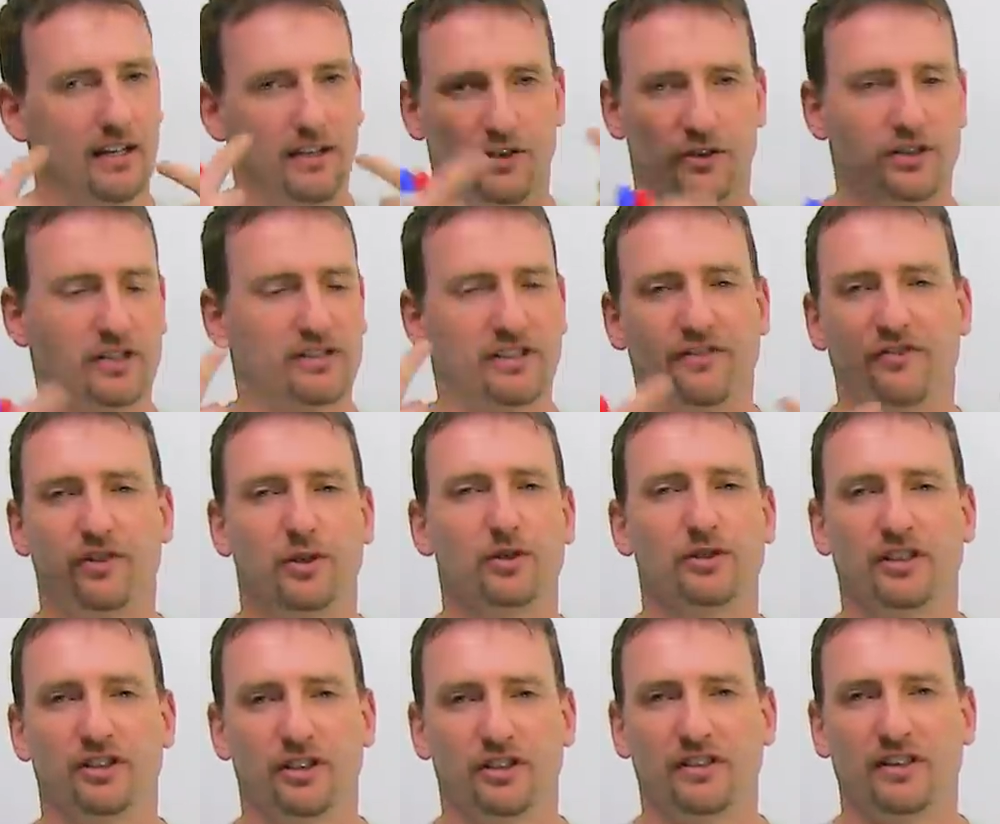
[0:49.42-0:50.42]
You're just
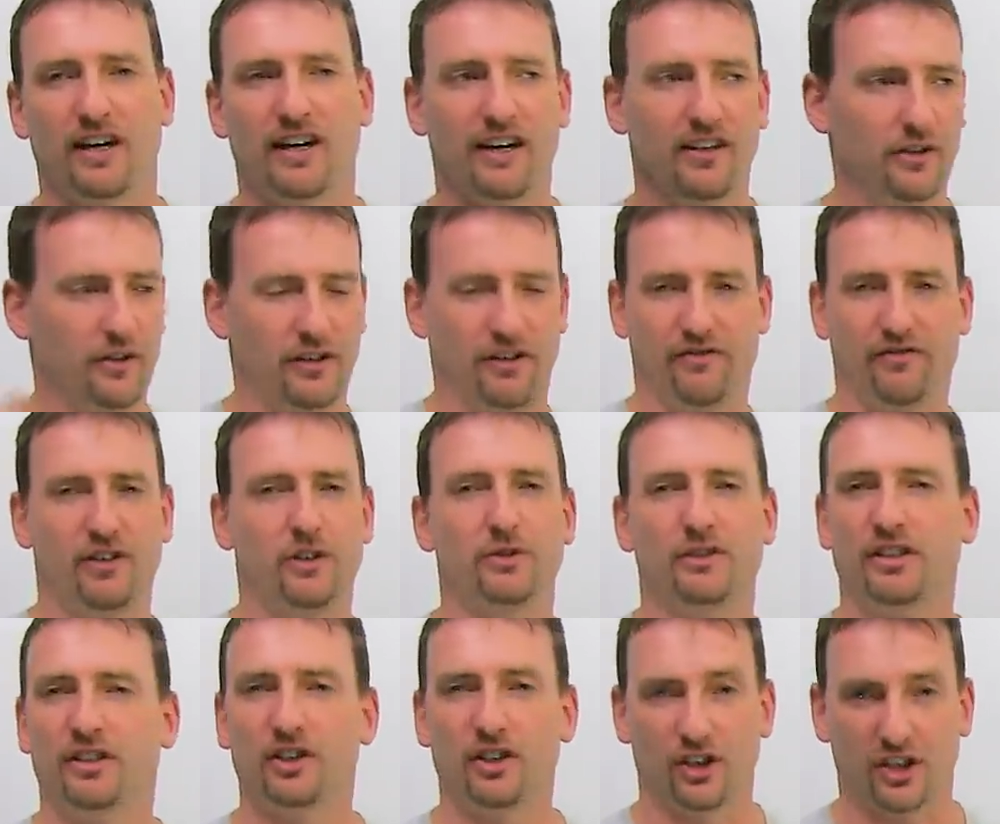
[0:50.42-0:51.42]
confusing your tongue. You're
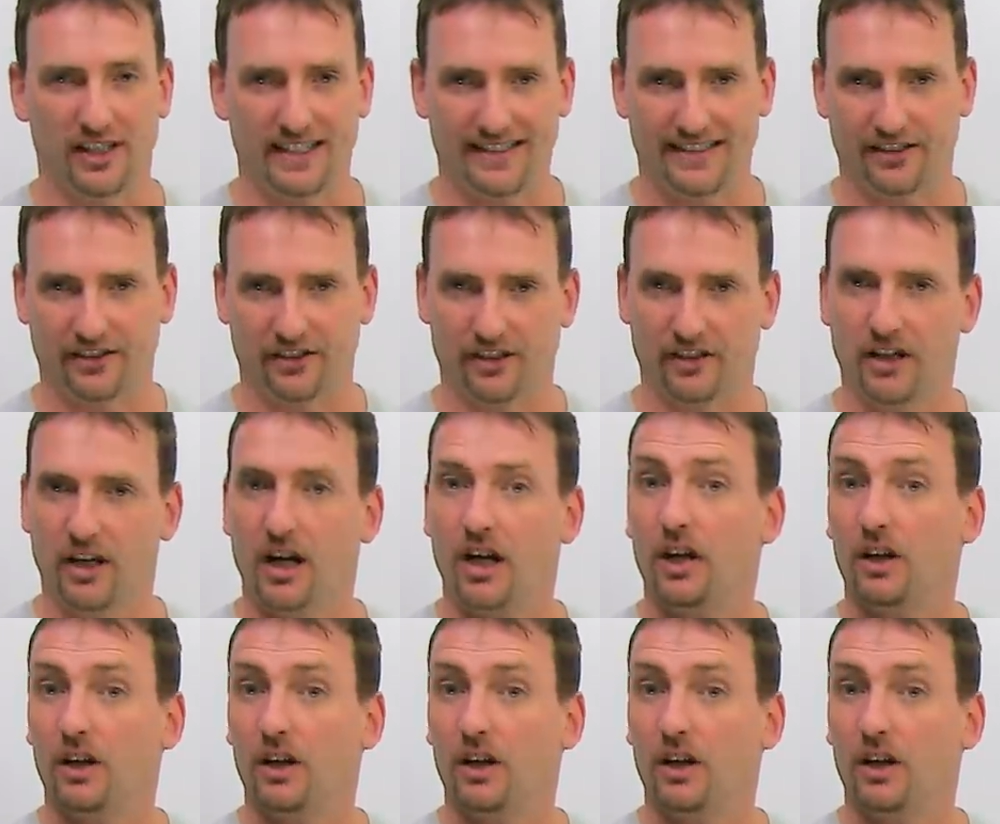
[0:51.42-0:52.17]
confusing your listener.